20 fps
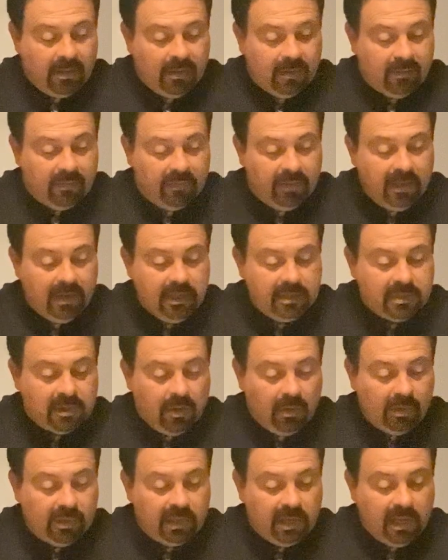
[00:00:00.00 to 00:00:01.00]
These
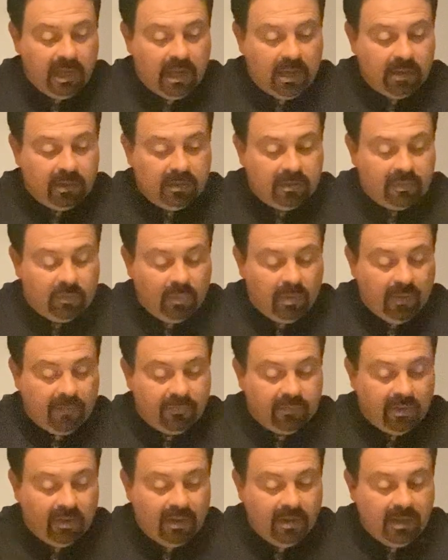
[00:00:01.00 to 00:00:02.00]
ought ye to have
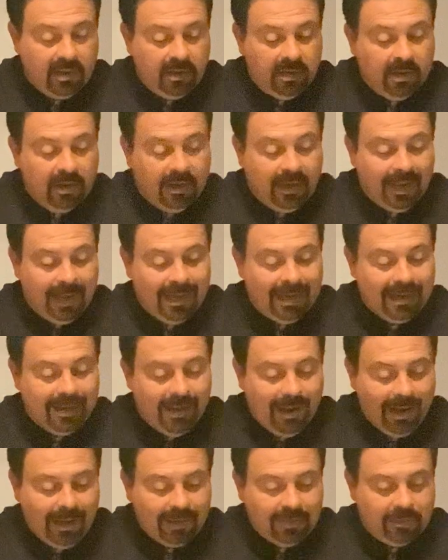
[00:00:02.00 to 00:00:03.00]
done, and
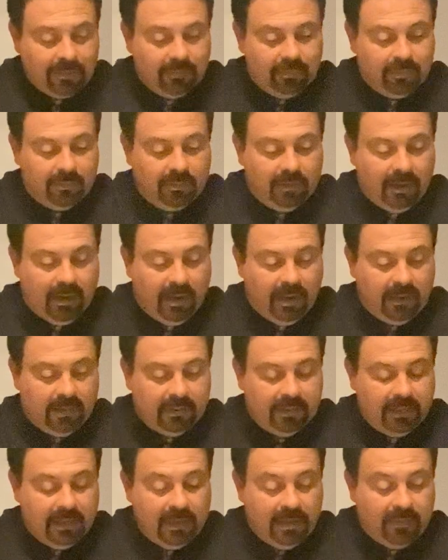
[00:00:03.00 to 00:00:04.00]
not to
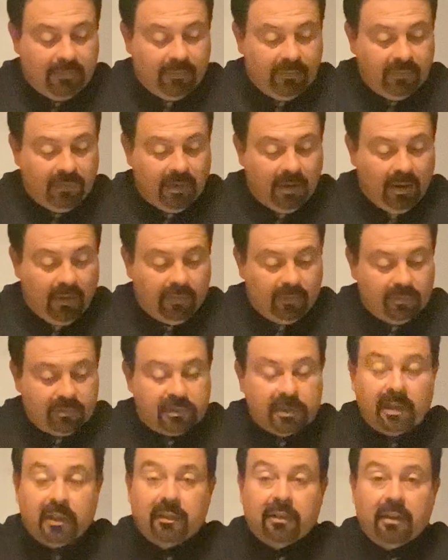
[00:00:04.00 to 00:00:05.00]
leave the others
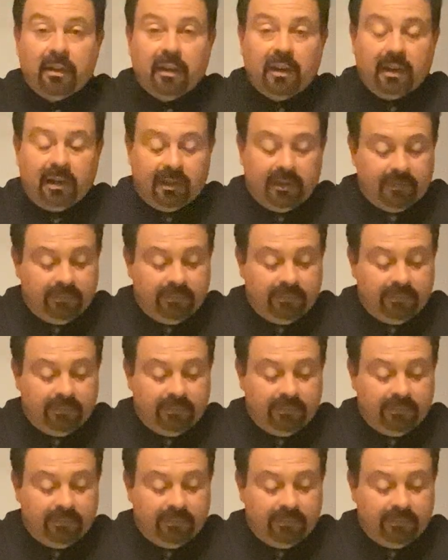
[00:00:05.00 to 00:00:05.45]
undone.